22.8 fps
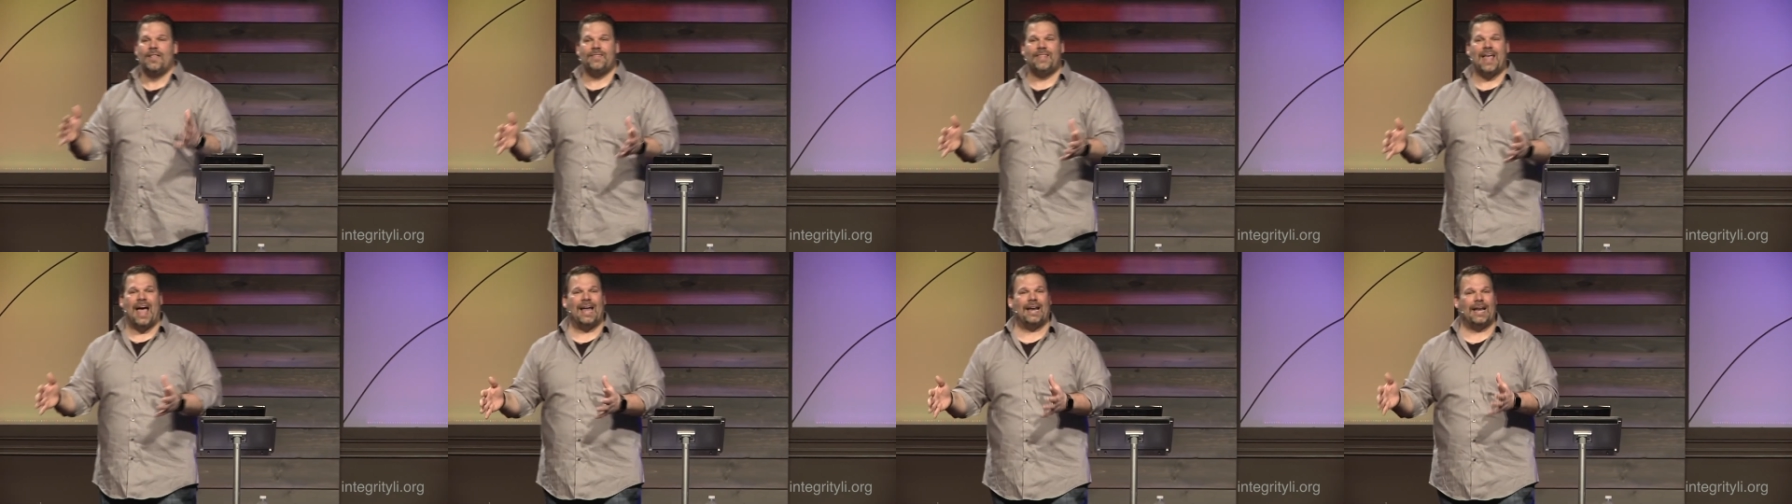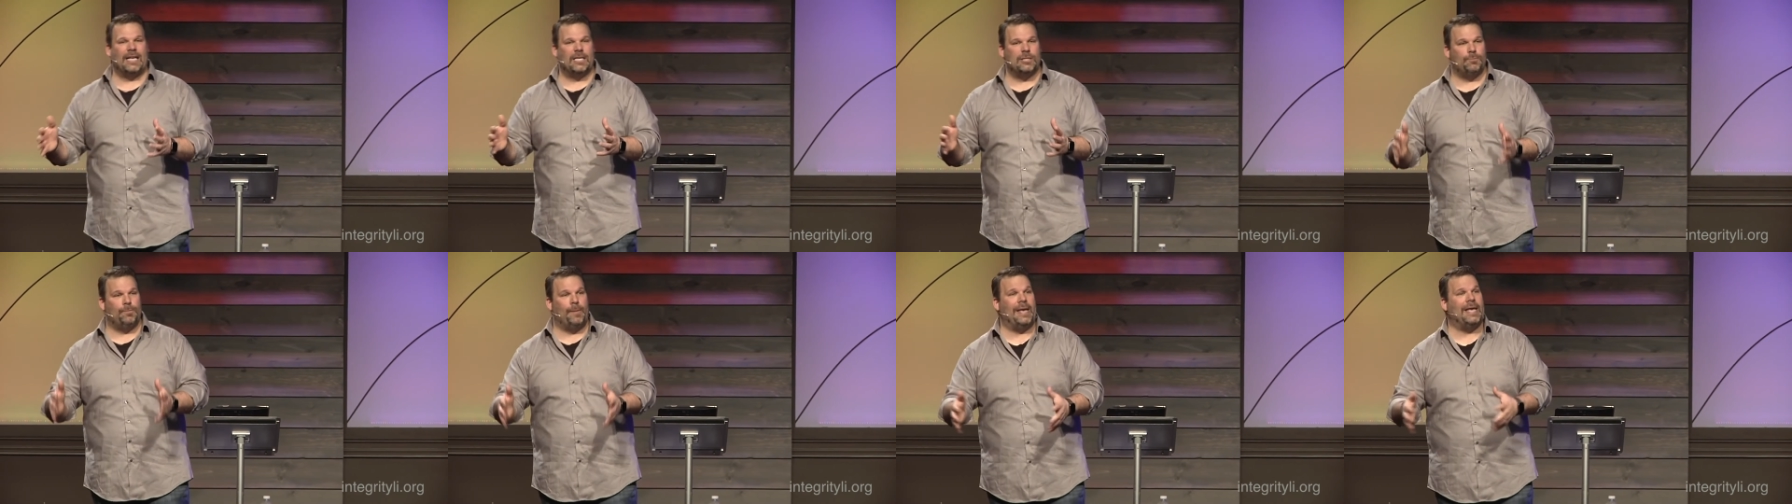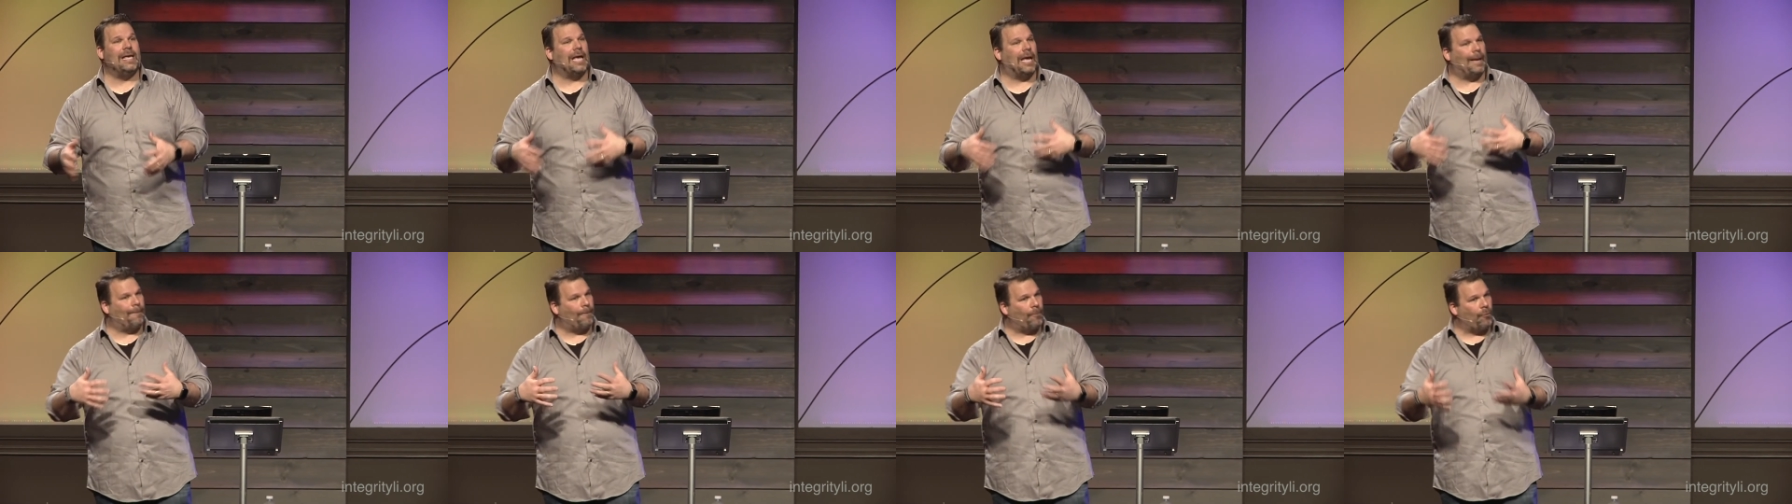that as
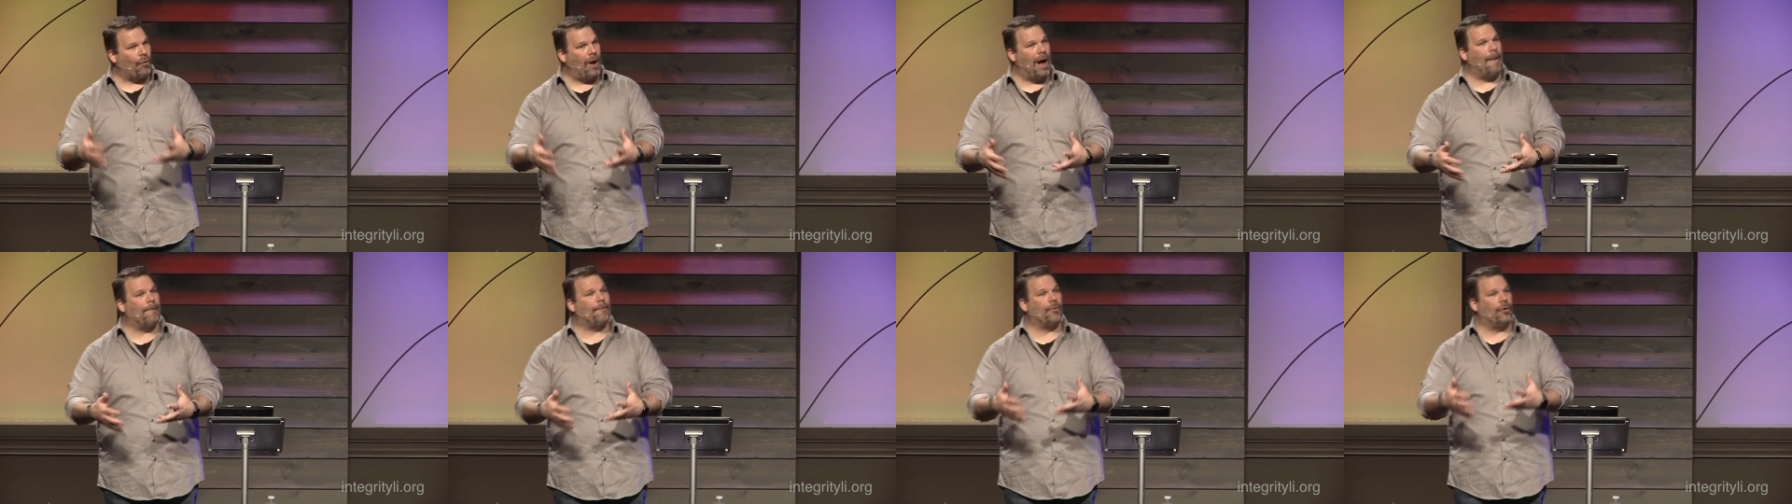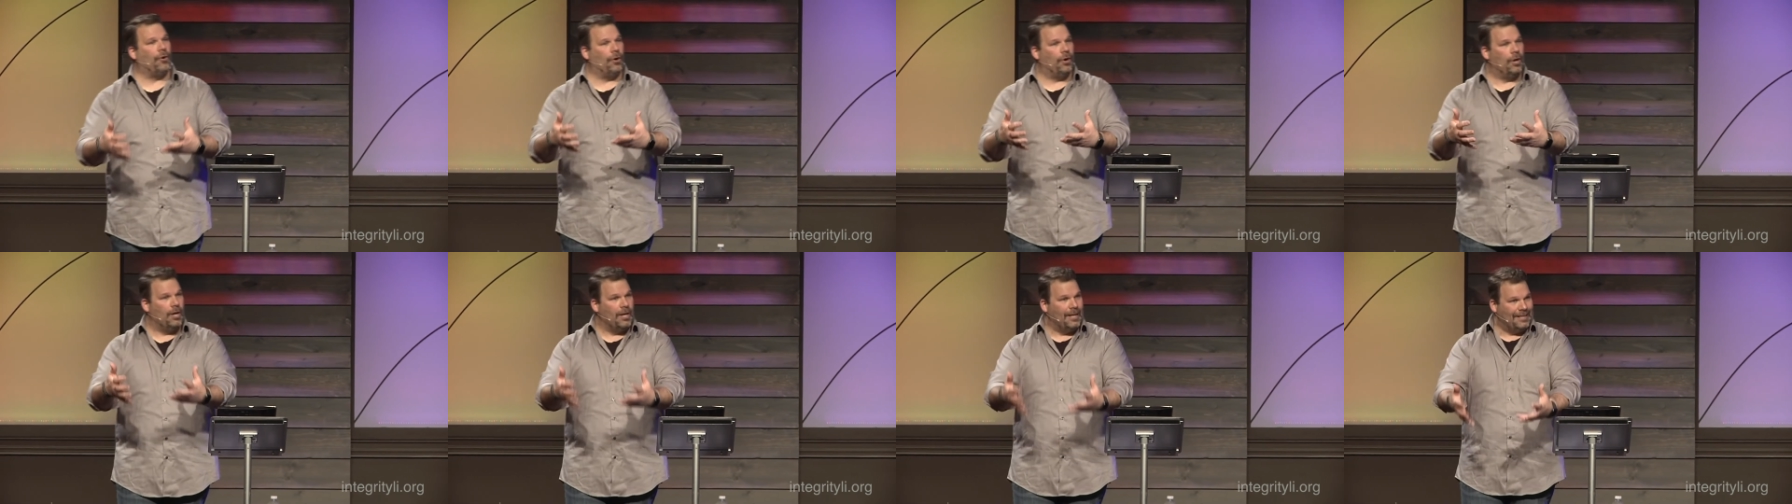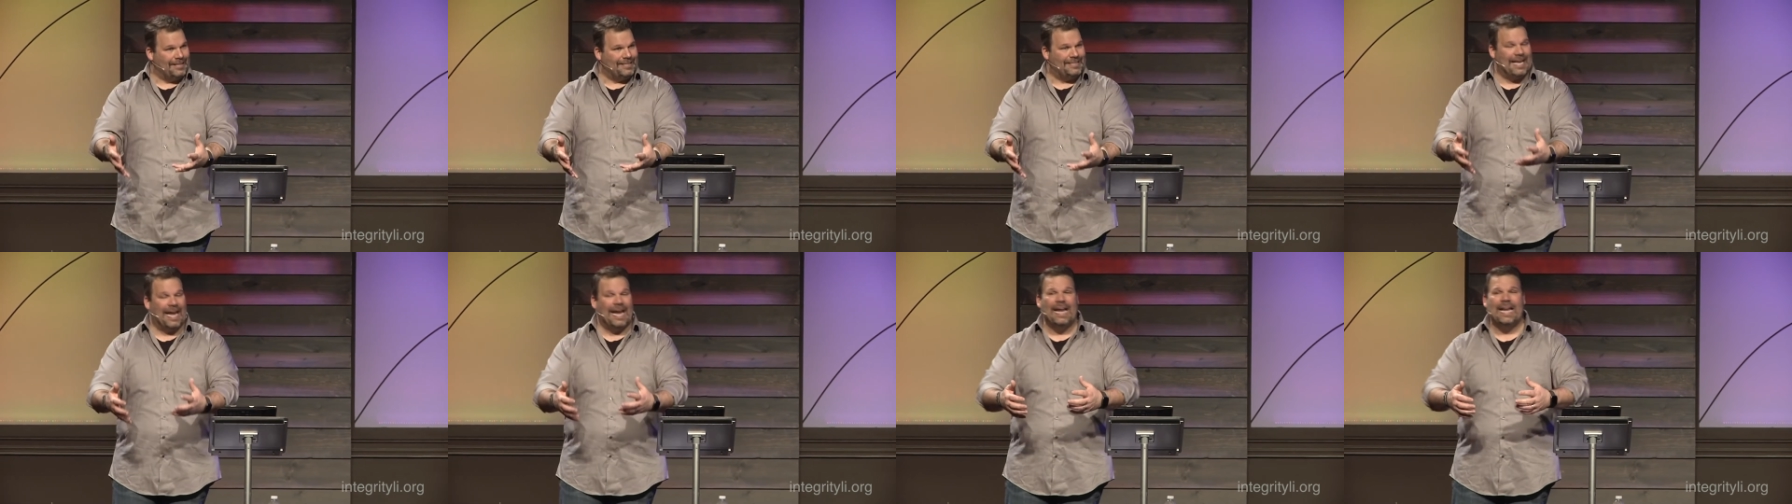being a proper
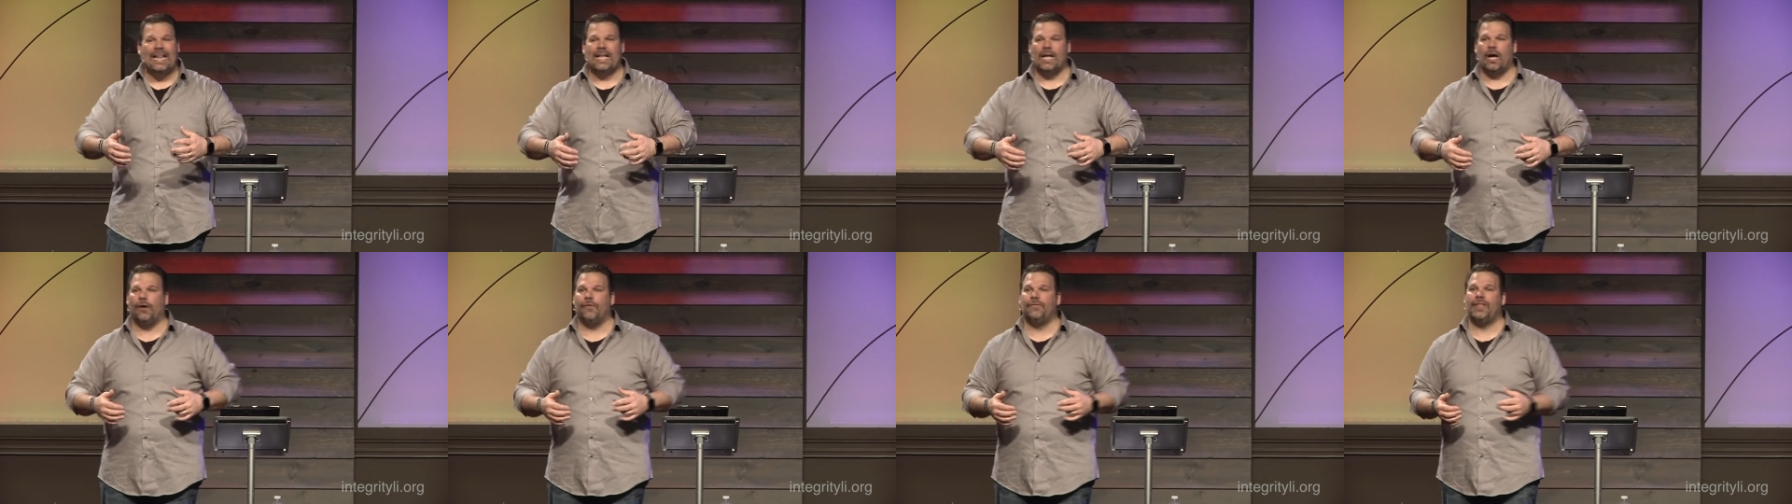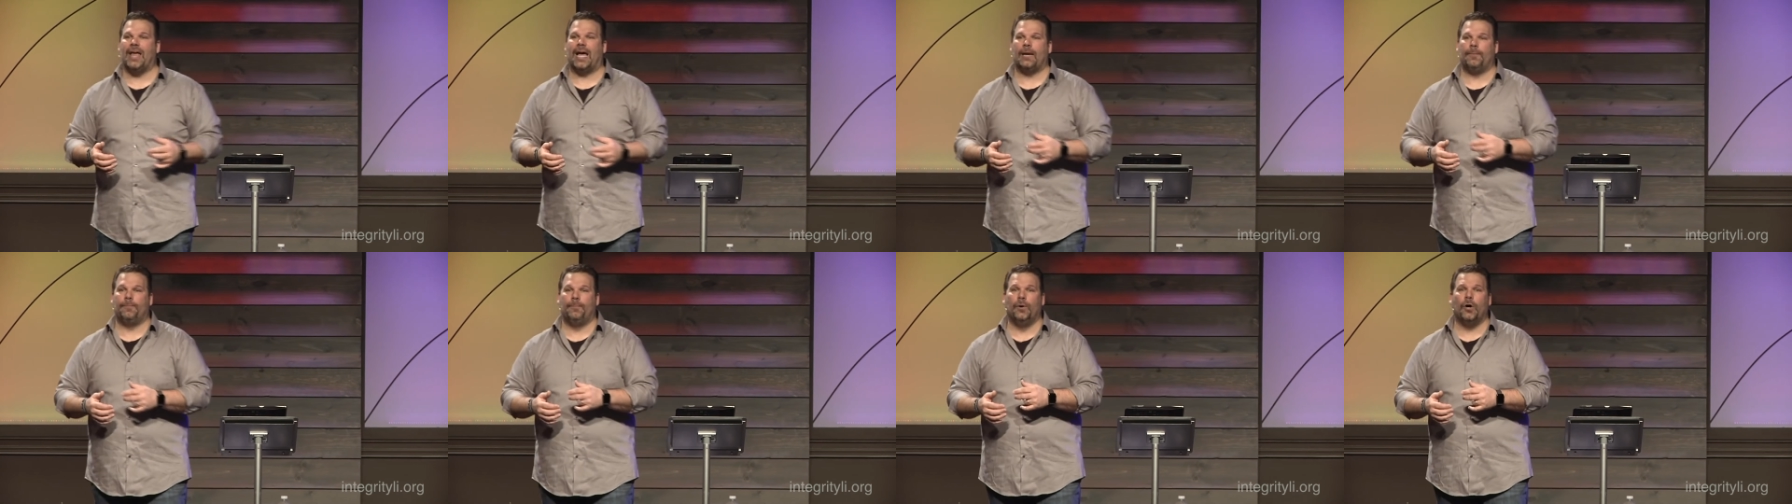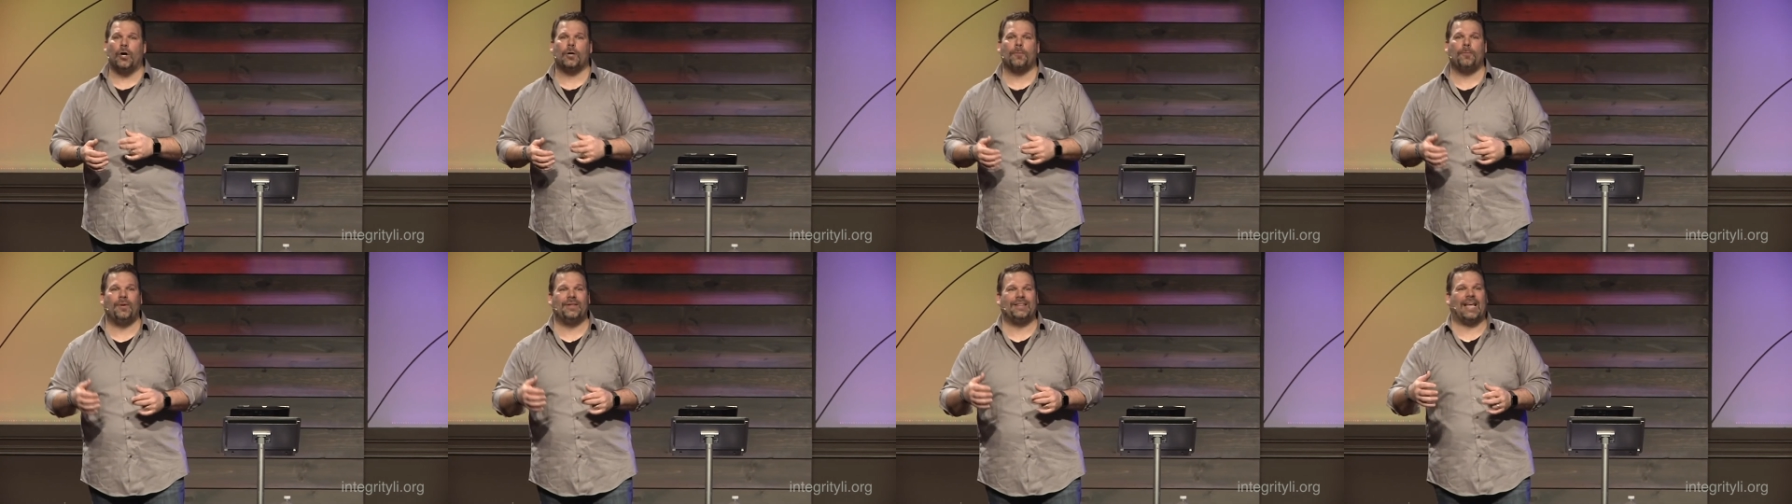dating of that
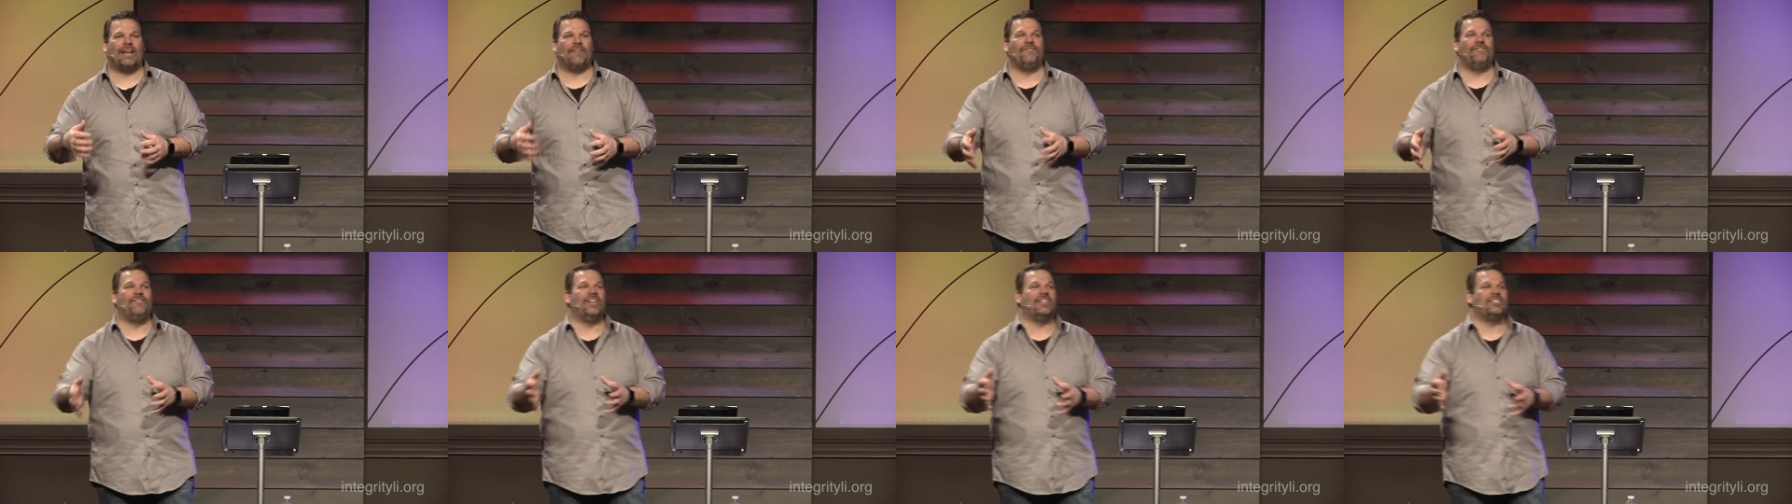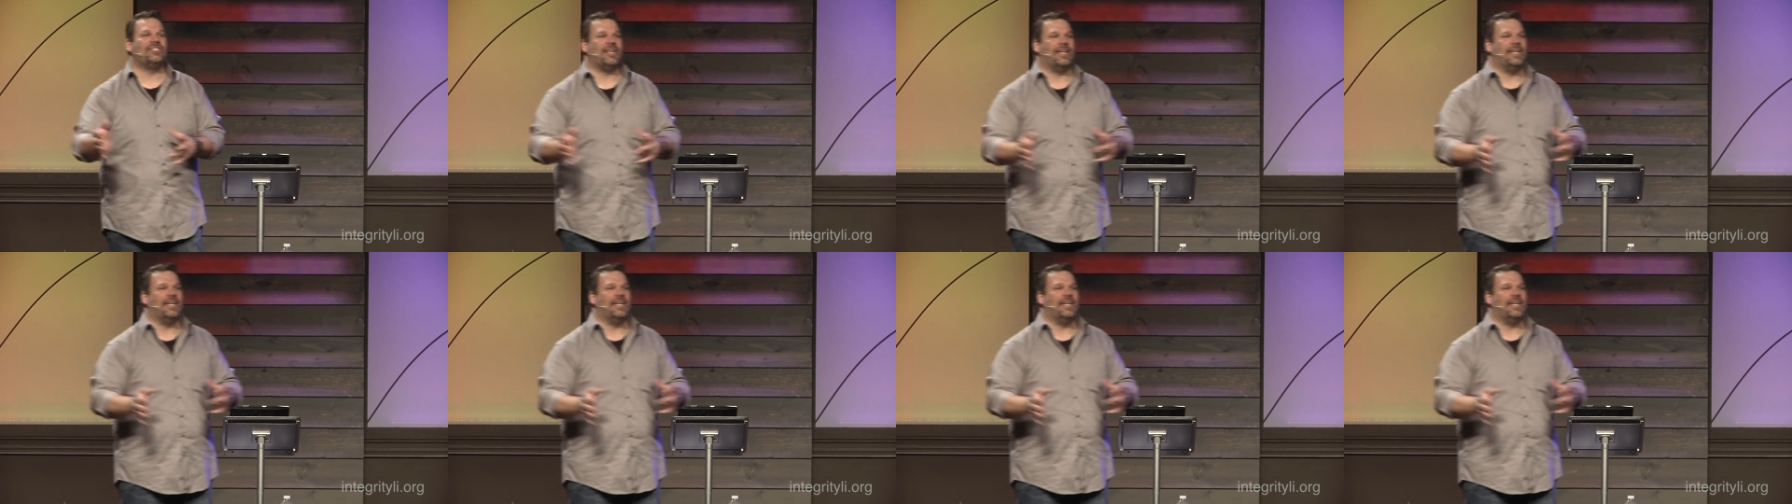book, but that fits